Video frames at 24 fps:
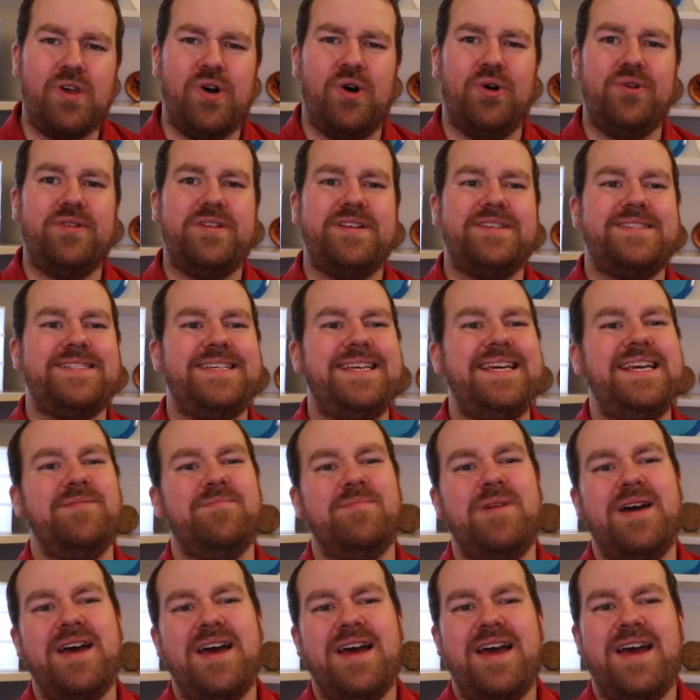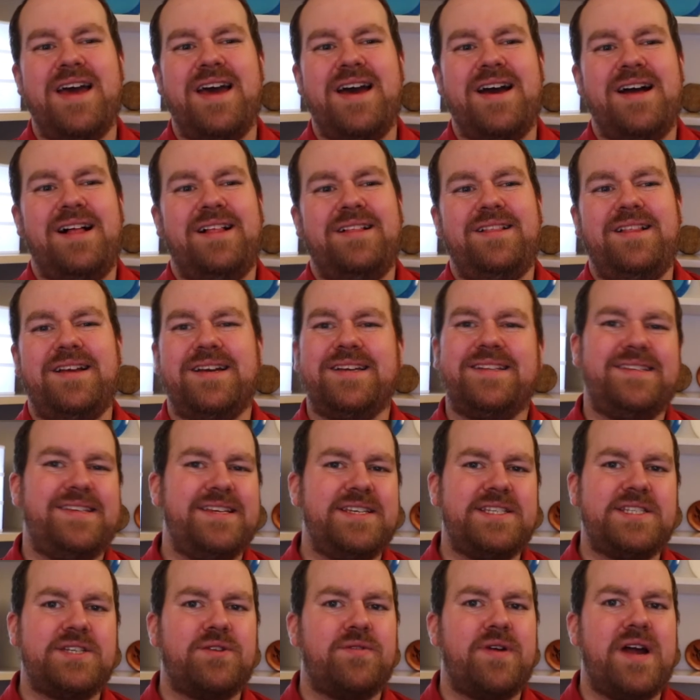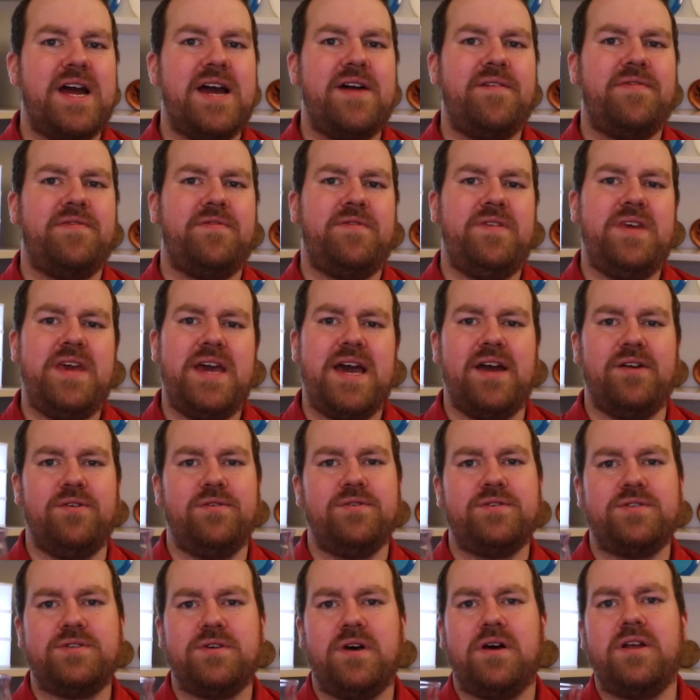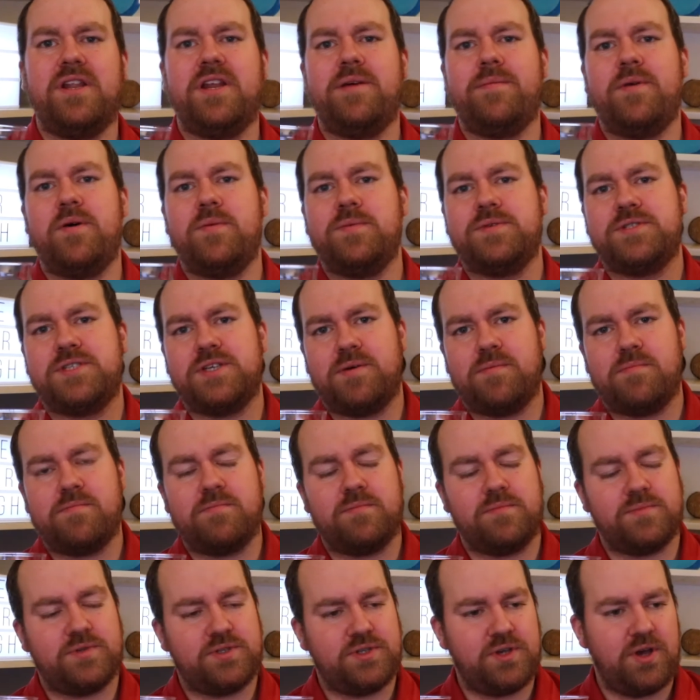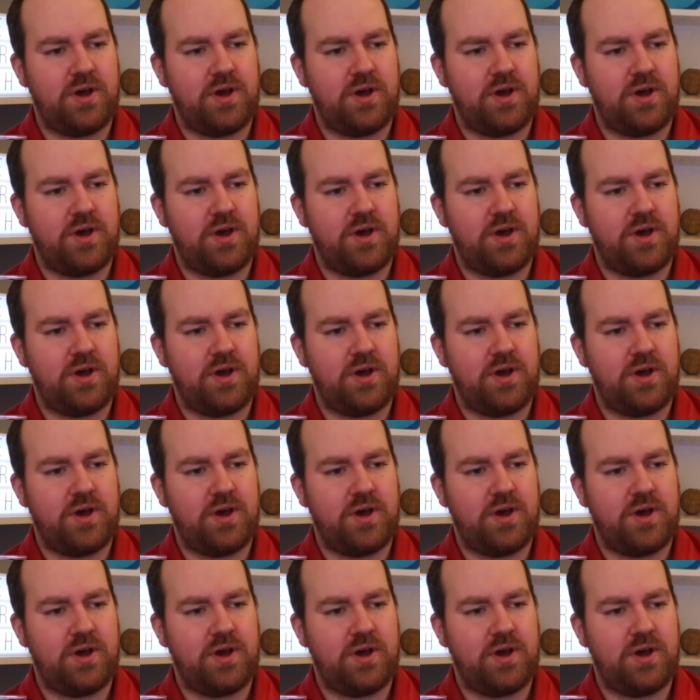on the team, like Discraft, yeah, you saw them on some